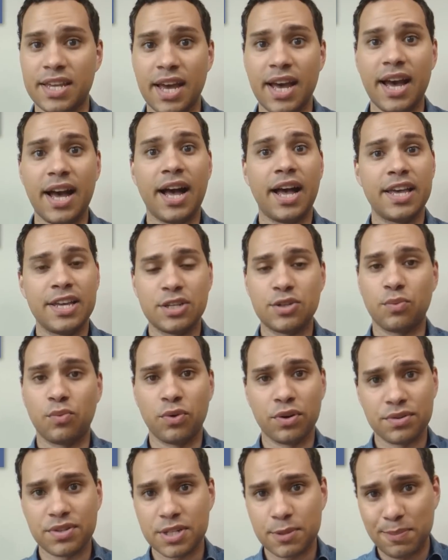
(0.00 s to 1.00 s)
yeah, it's
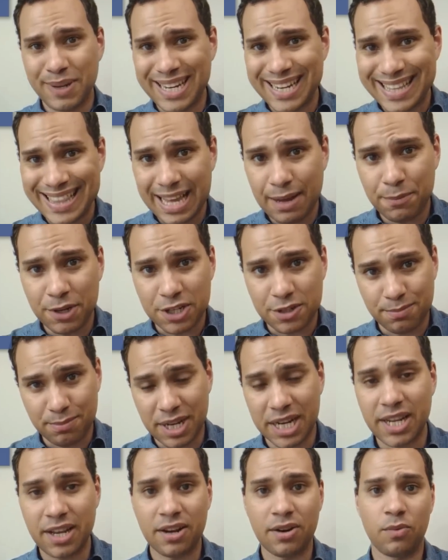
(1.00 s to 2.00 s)
worth spending that much
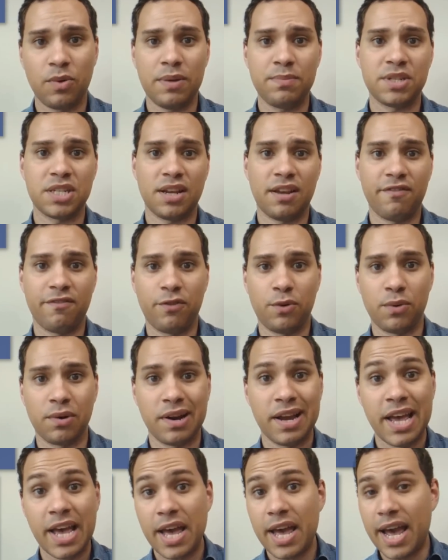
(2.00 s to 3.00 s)
money on a website
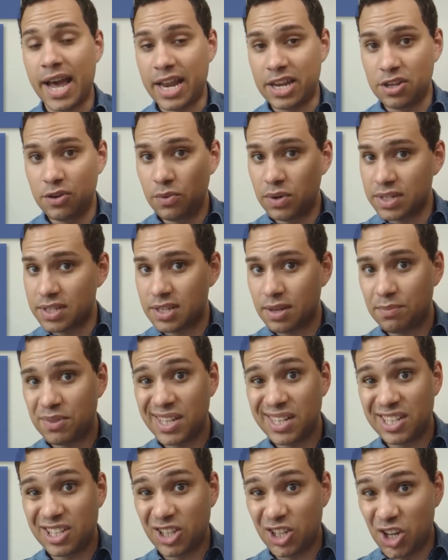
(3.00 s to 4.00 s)
for, and you want
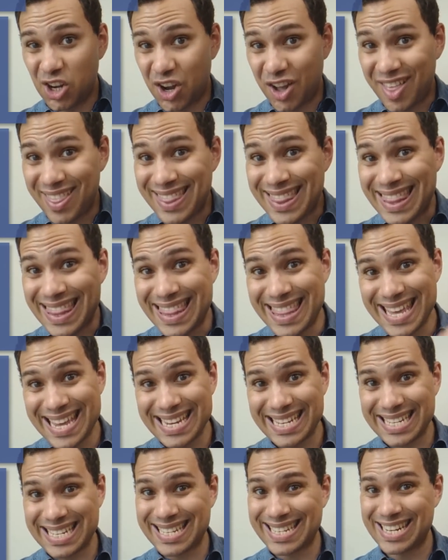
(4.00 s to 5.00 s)
something to look
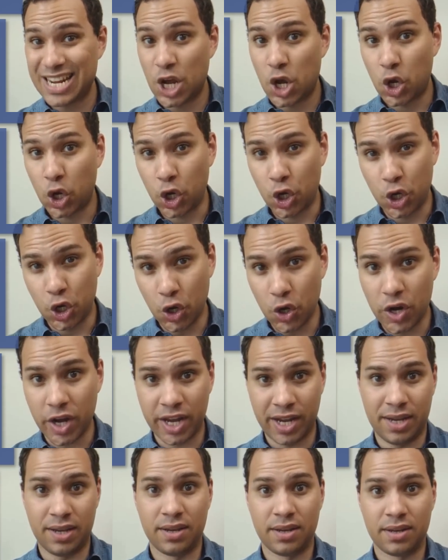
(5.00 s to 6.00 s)
this
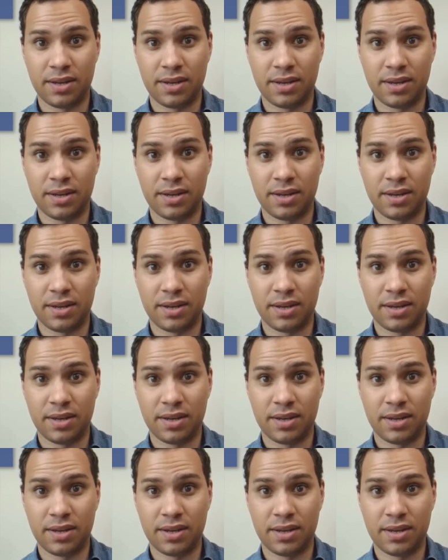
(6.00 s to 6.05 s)
good,